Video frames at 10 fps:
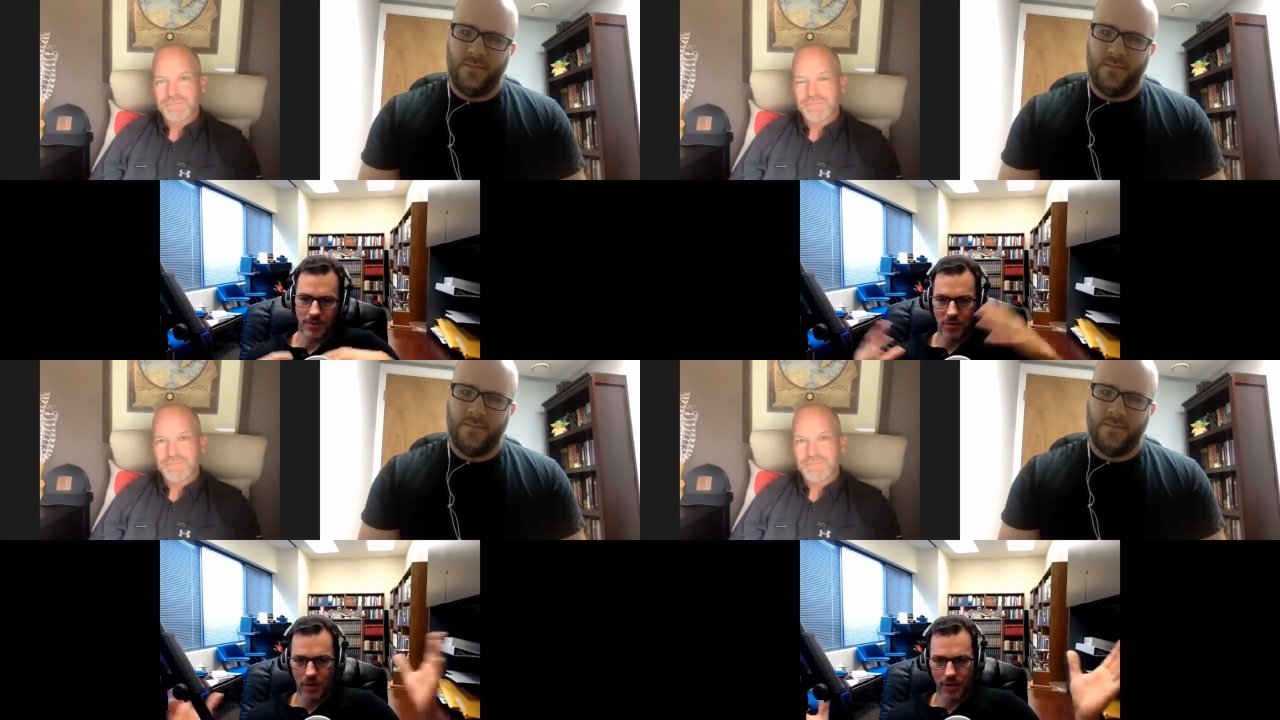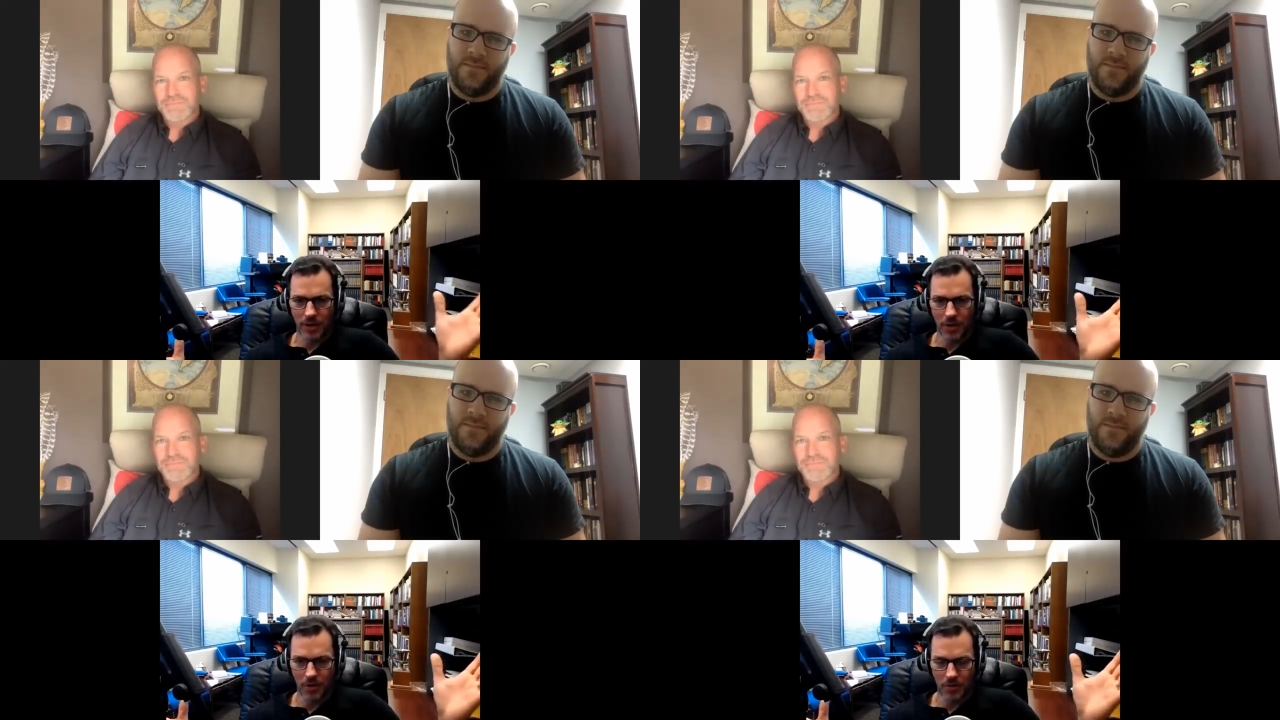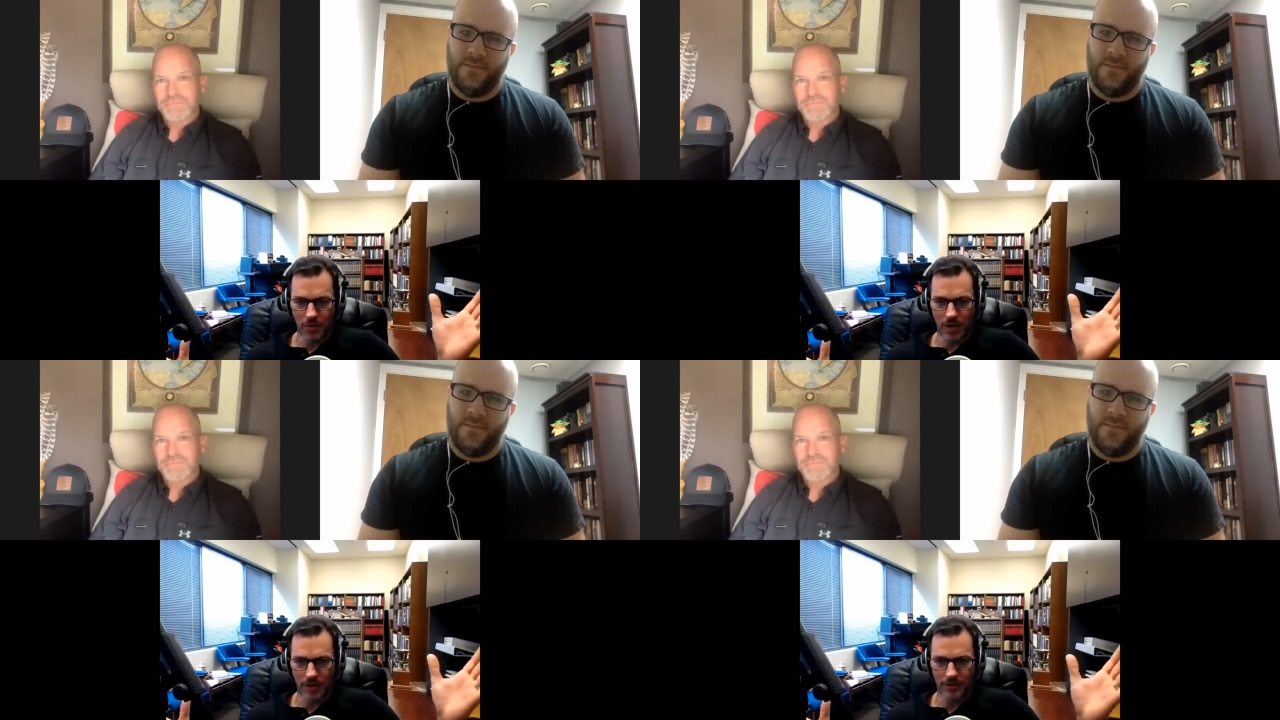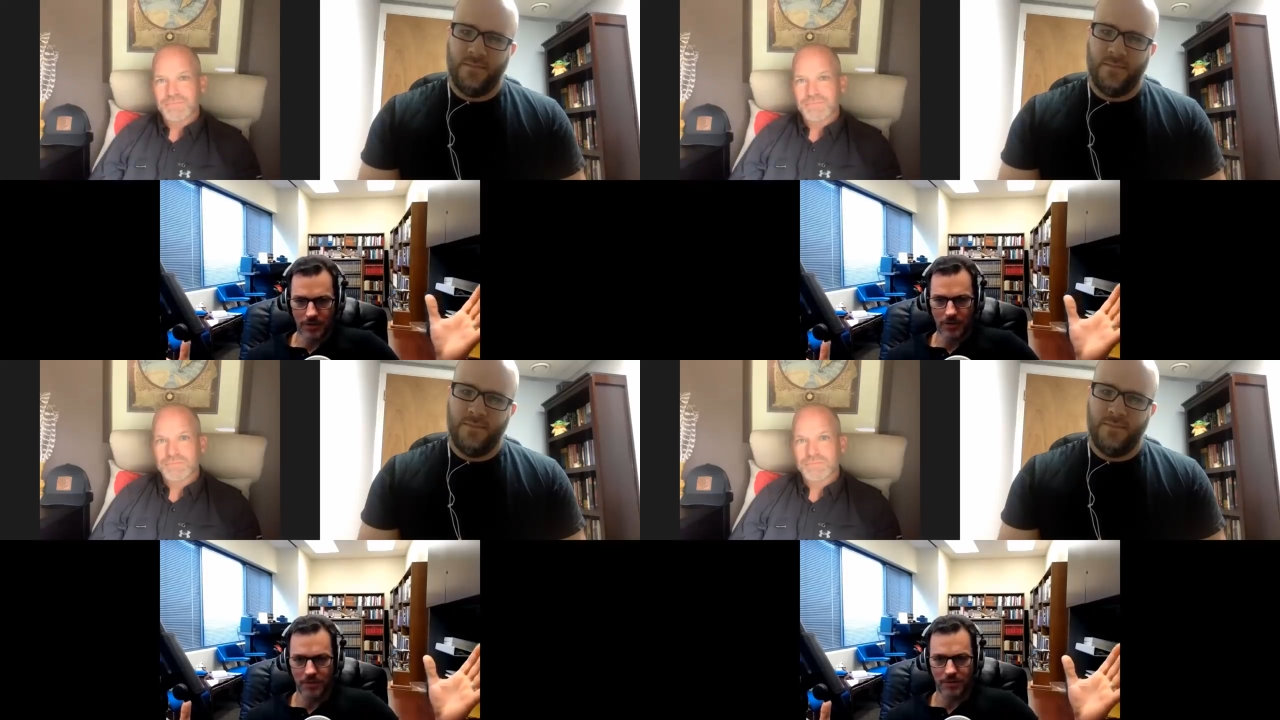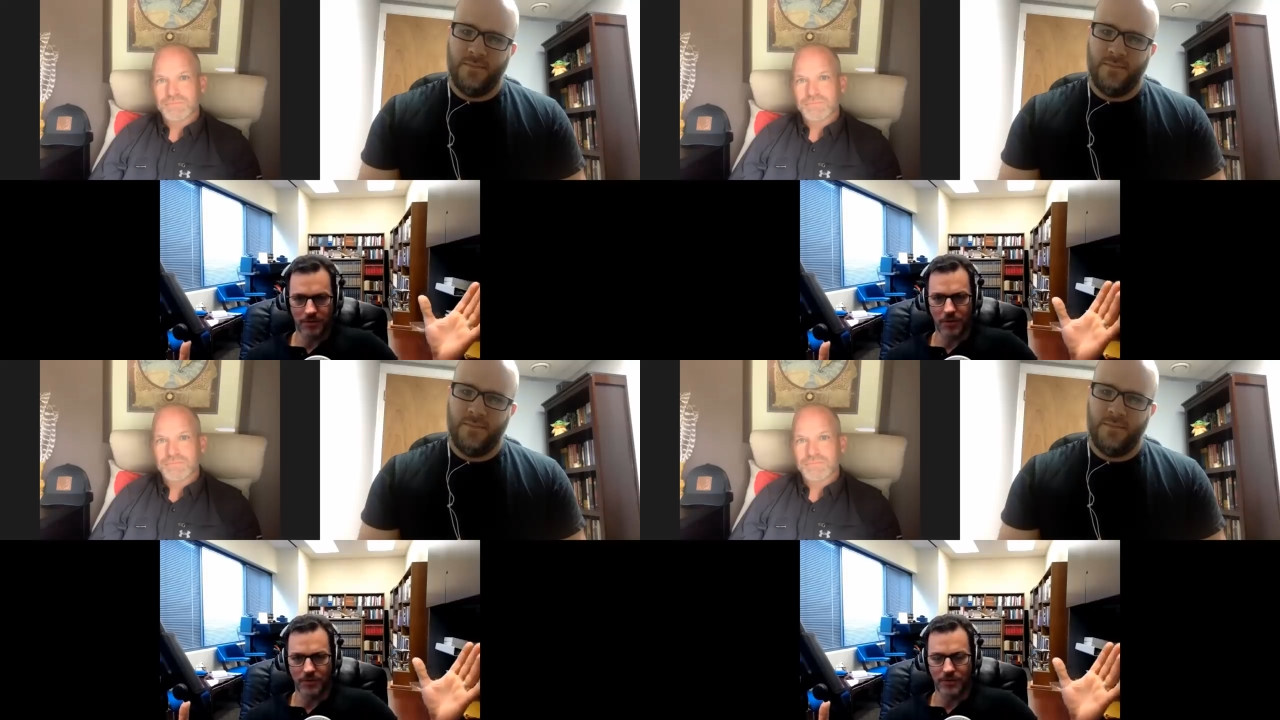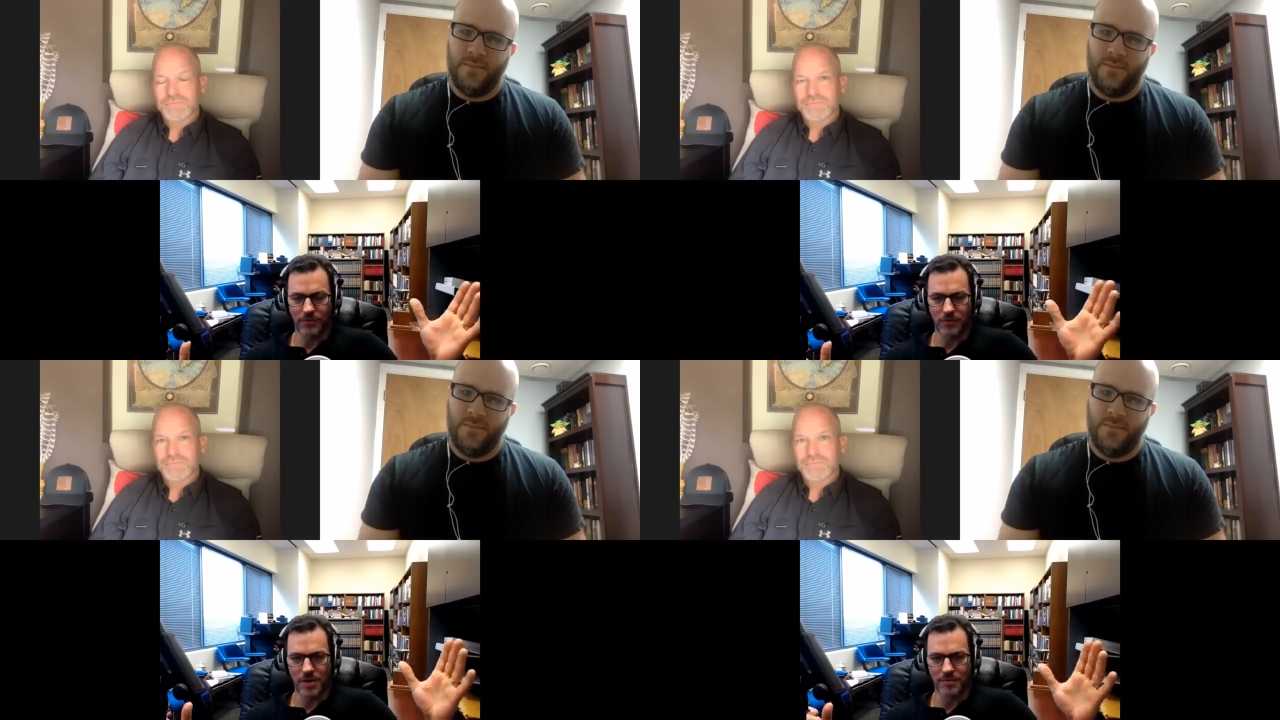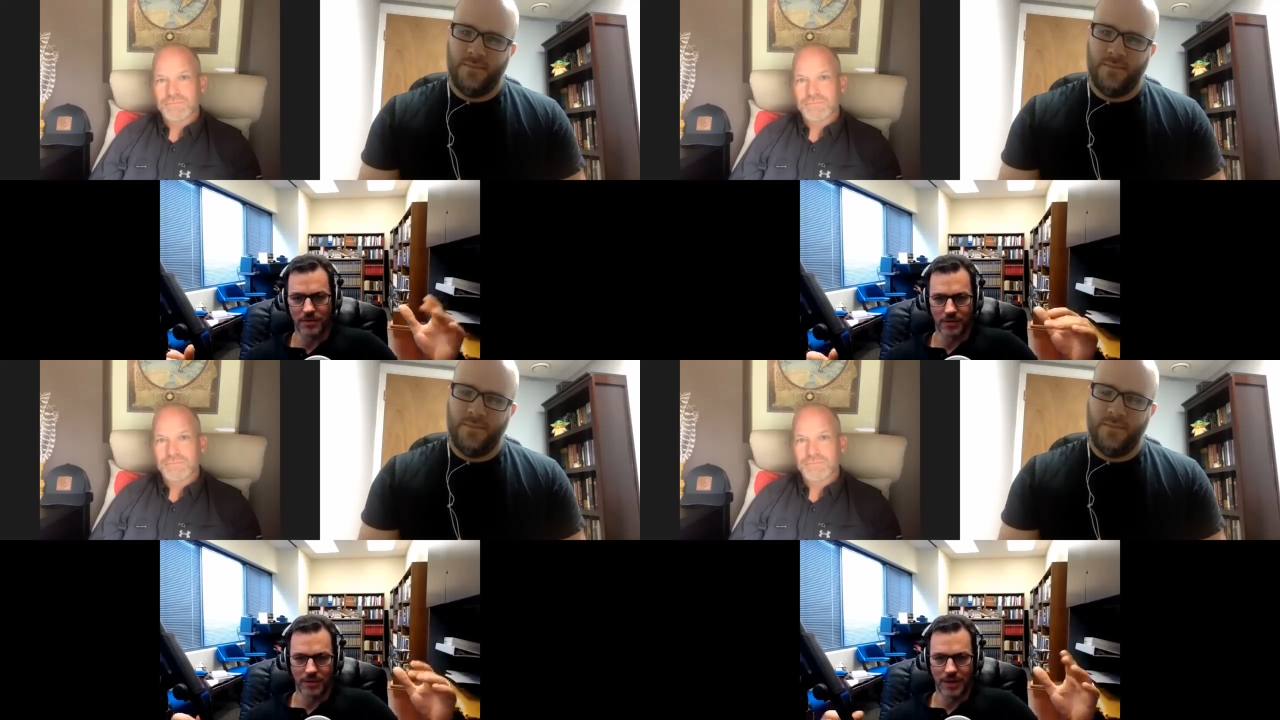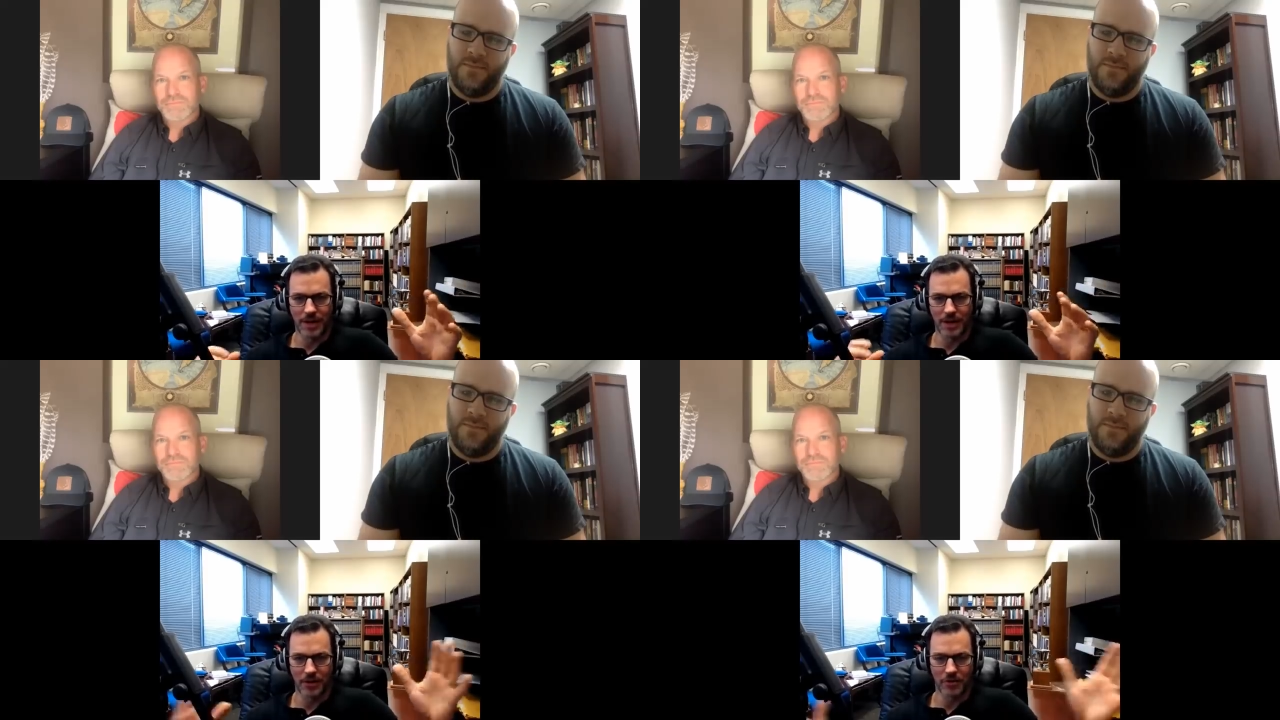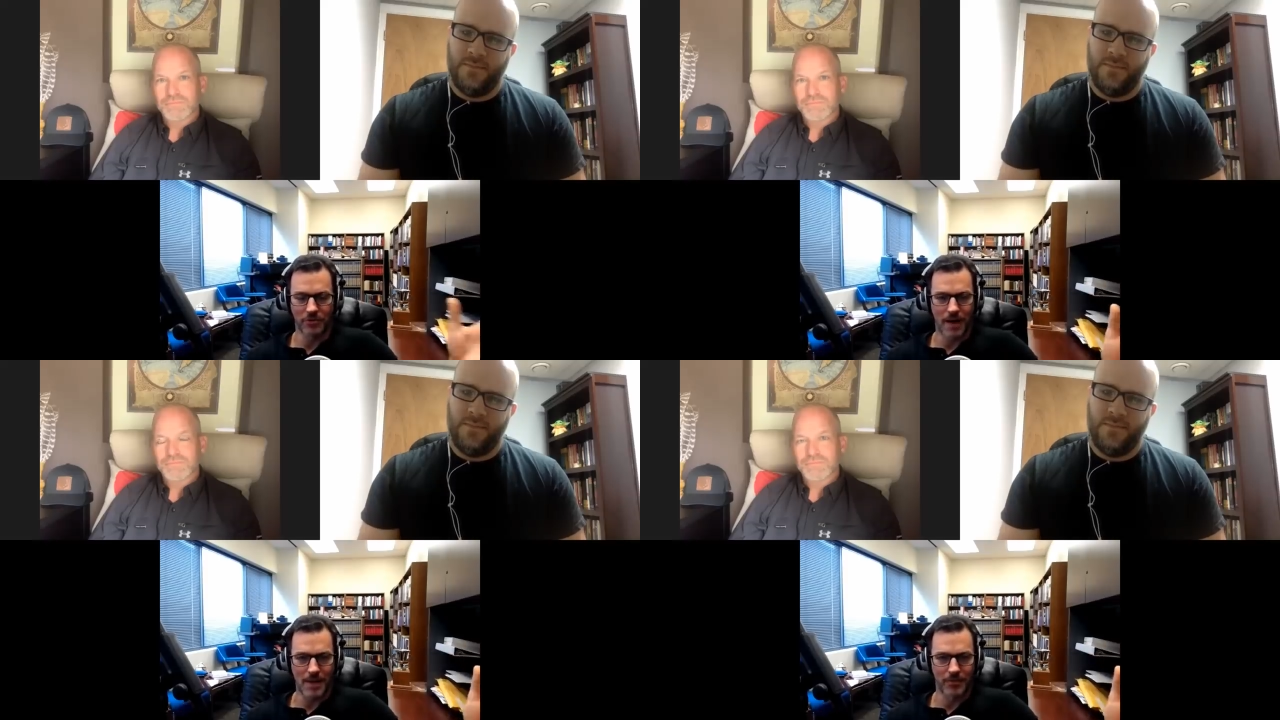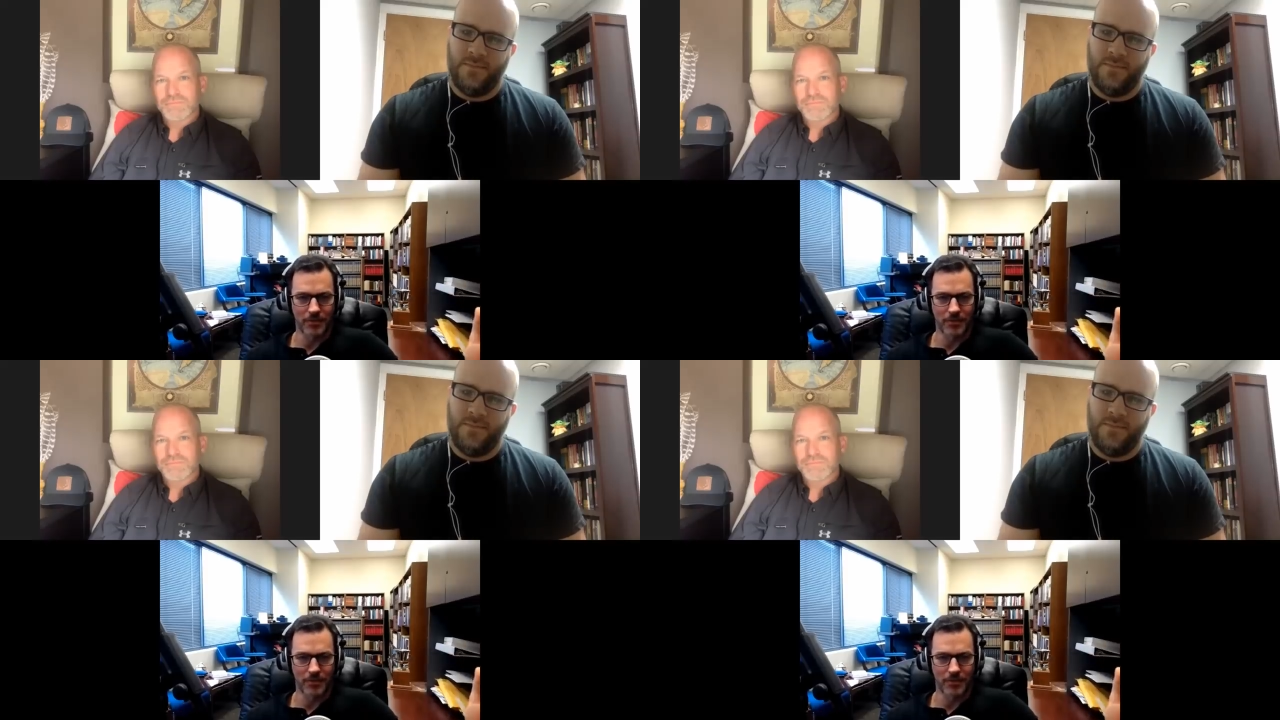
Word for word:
Speaker 1: you want to go into so for those of us who have uh, Logos Bible